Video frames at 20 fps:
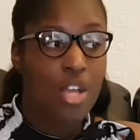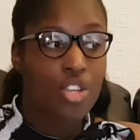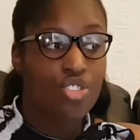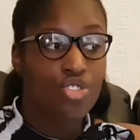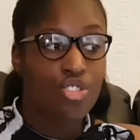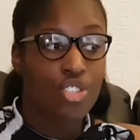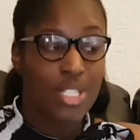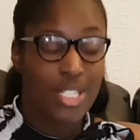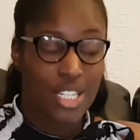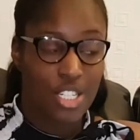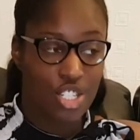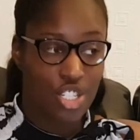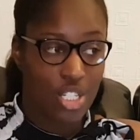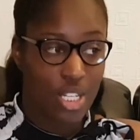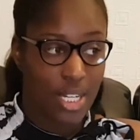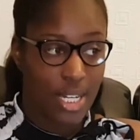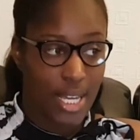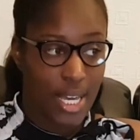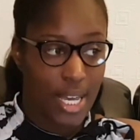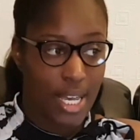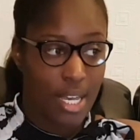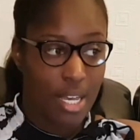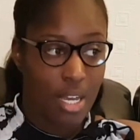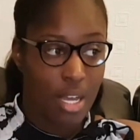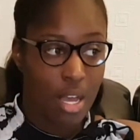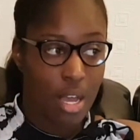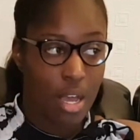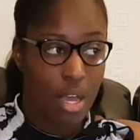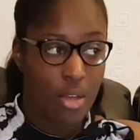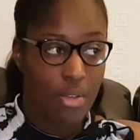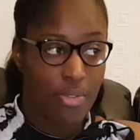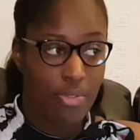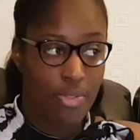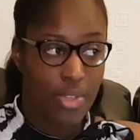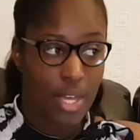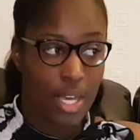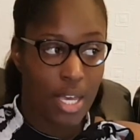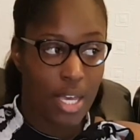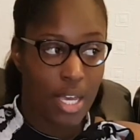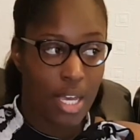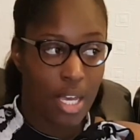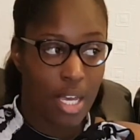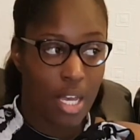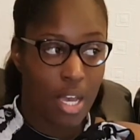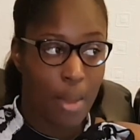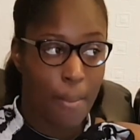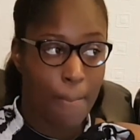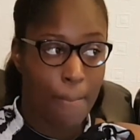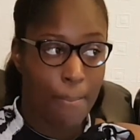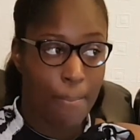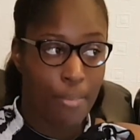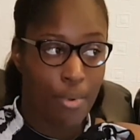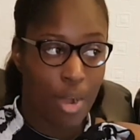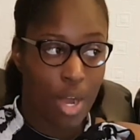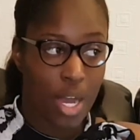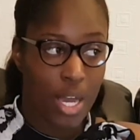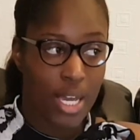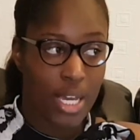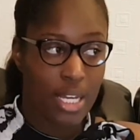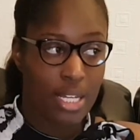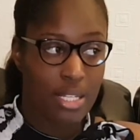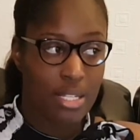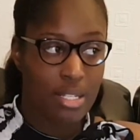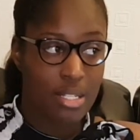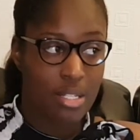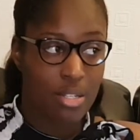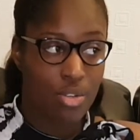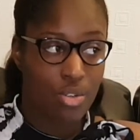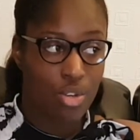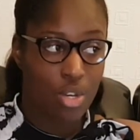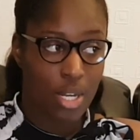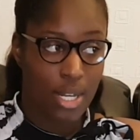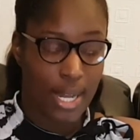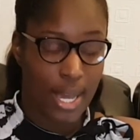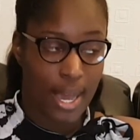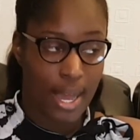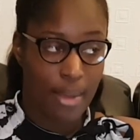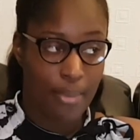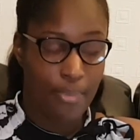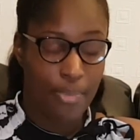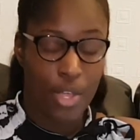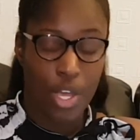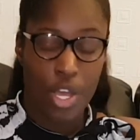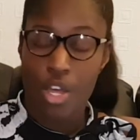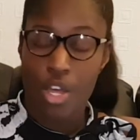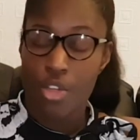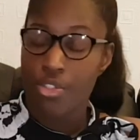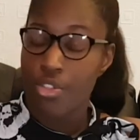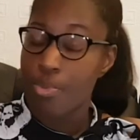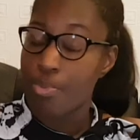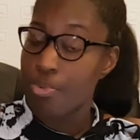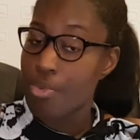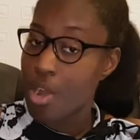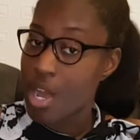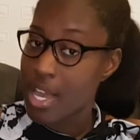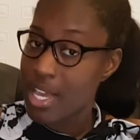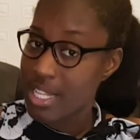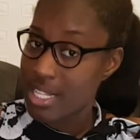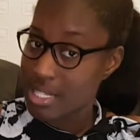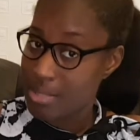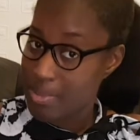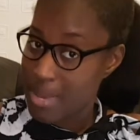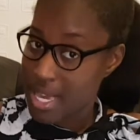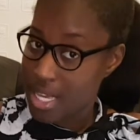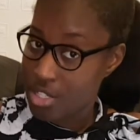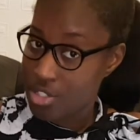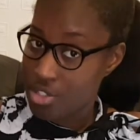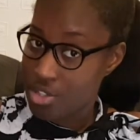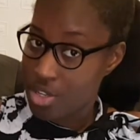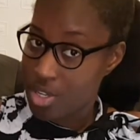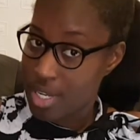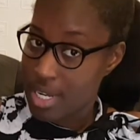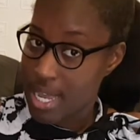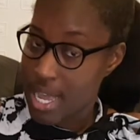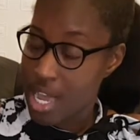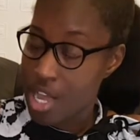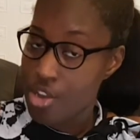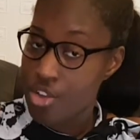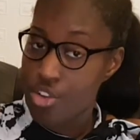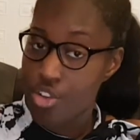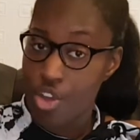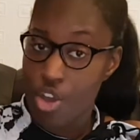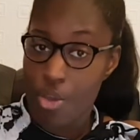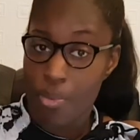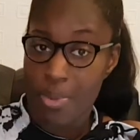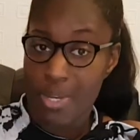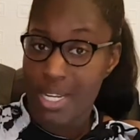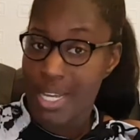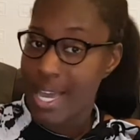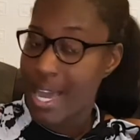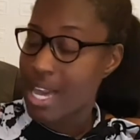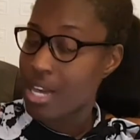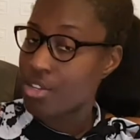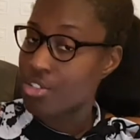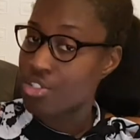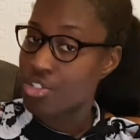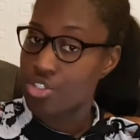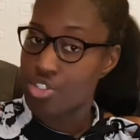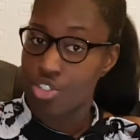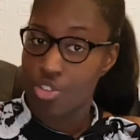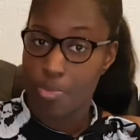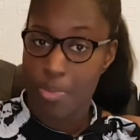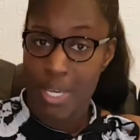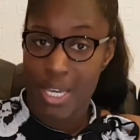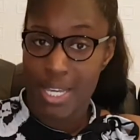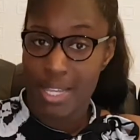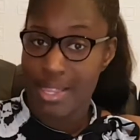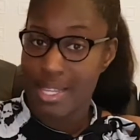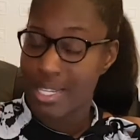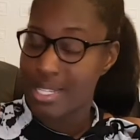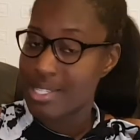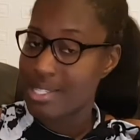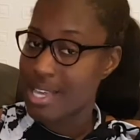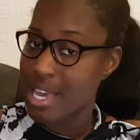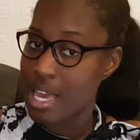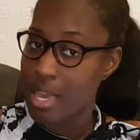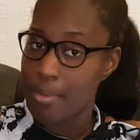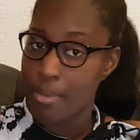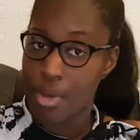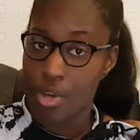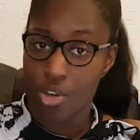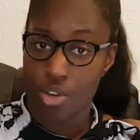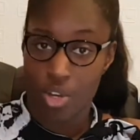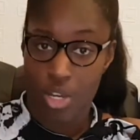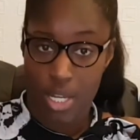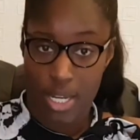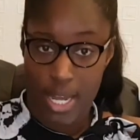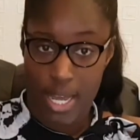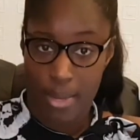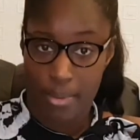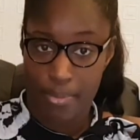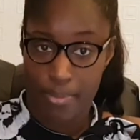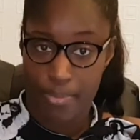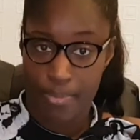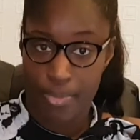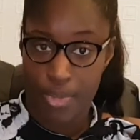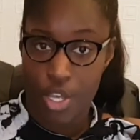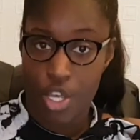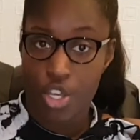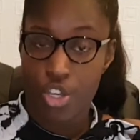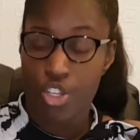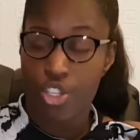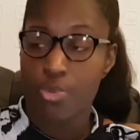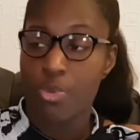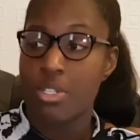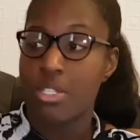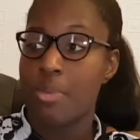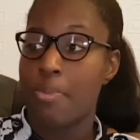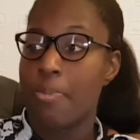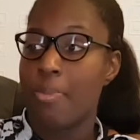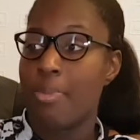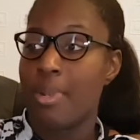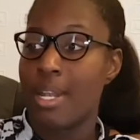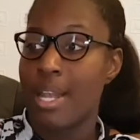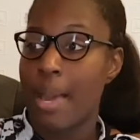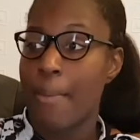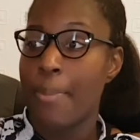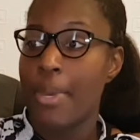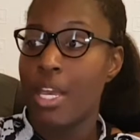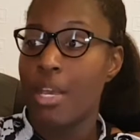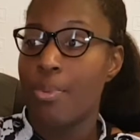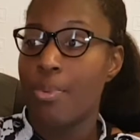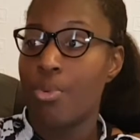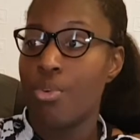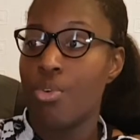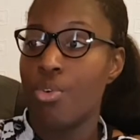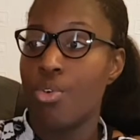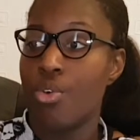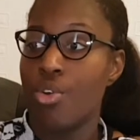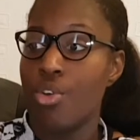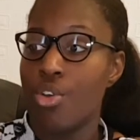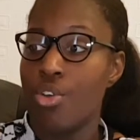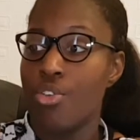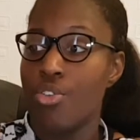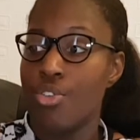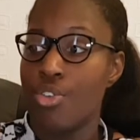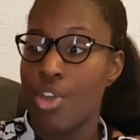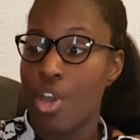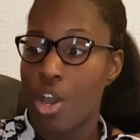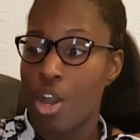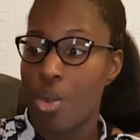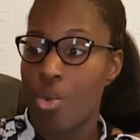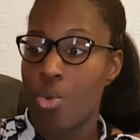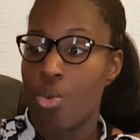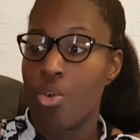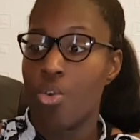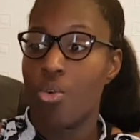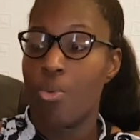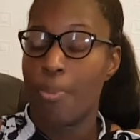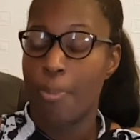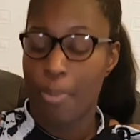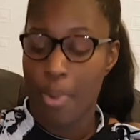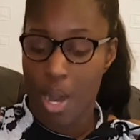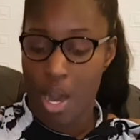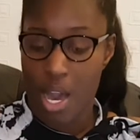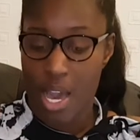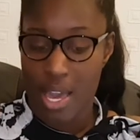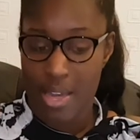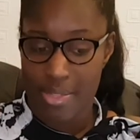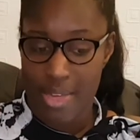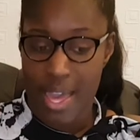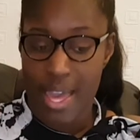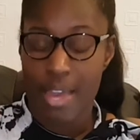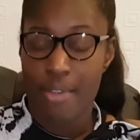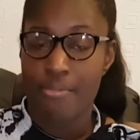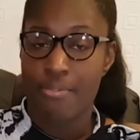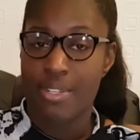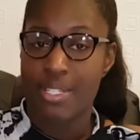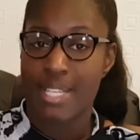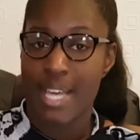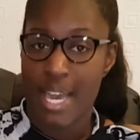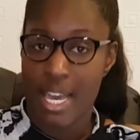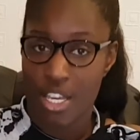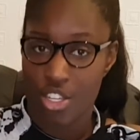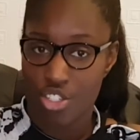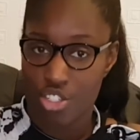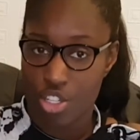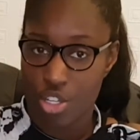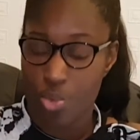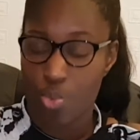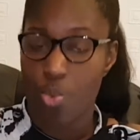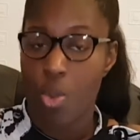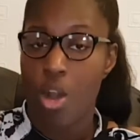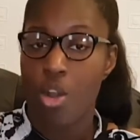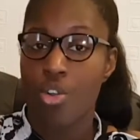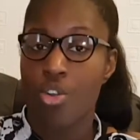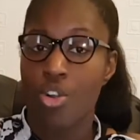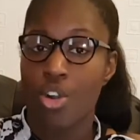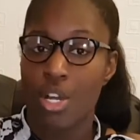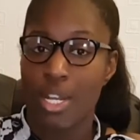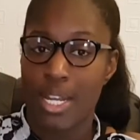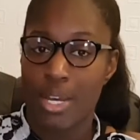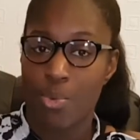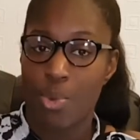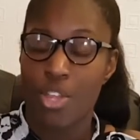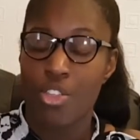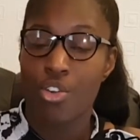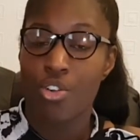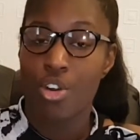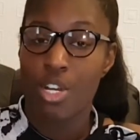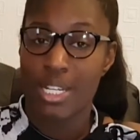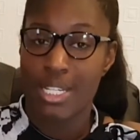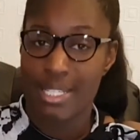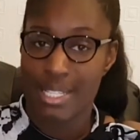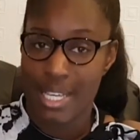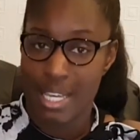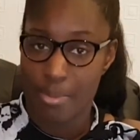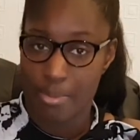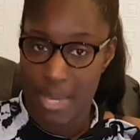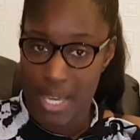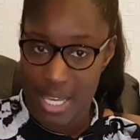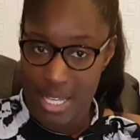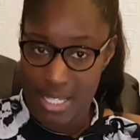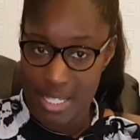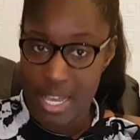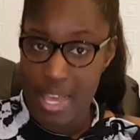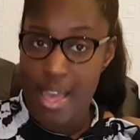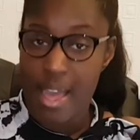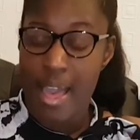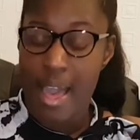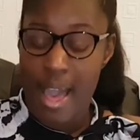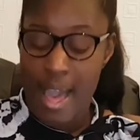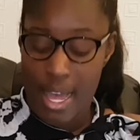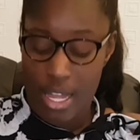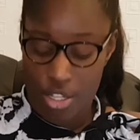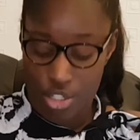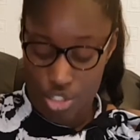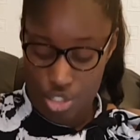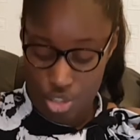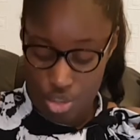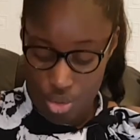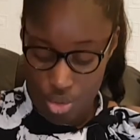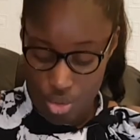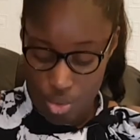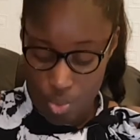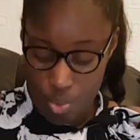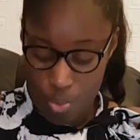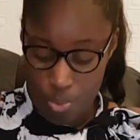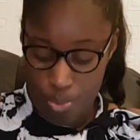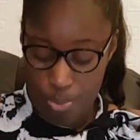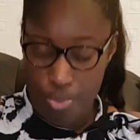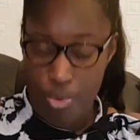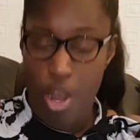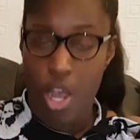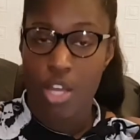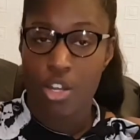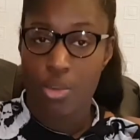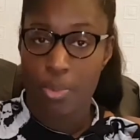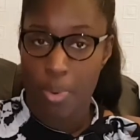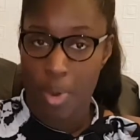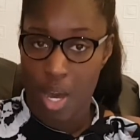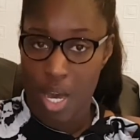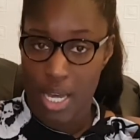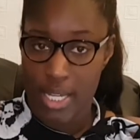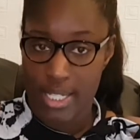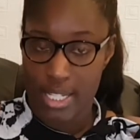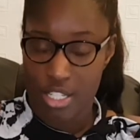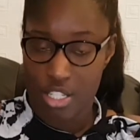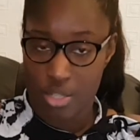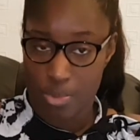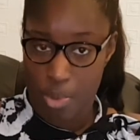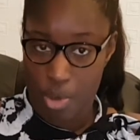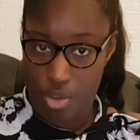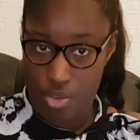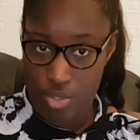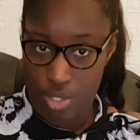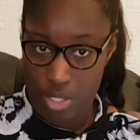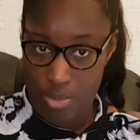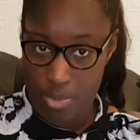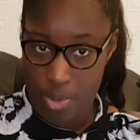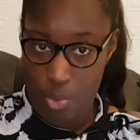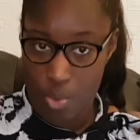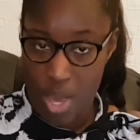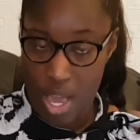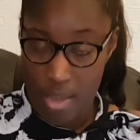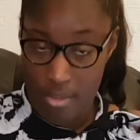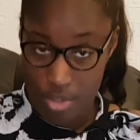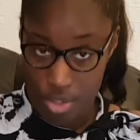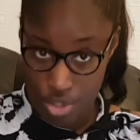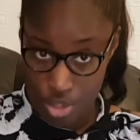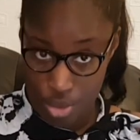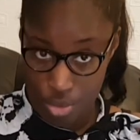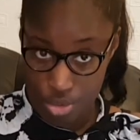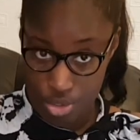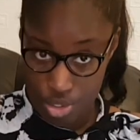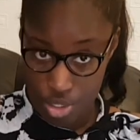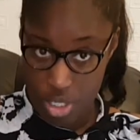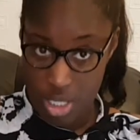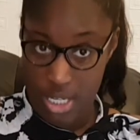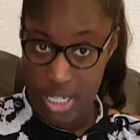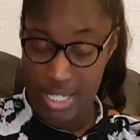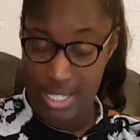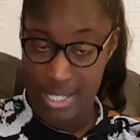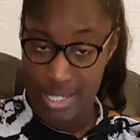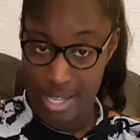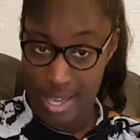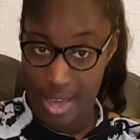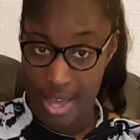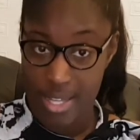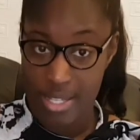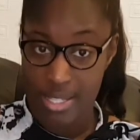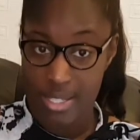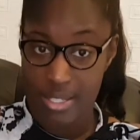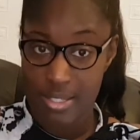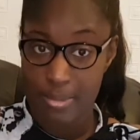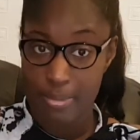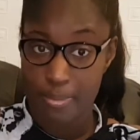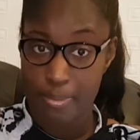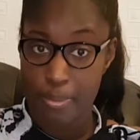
Traditionally, the bride's colour, the bridesmaid's colour, nobody else should be in the same colour. You're supposed to let people know by their invitation what the colour scheme is, and your bridal party is supposed to be wearing those colours, yes?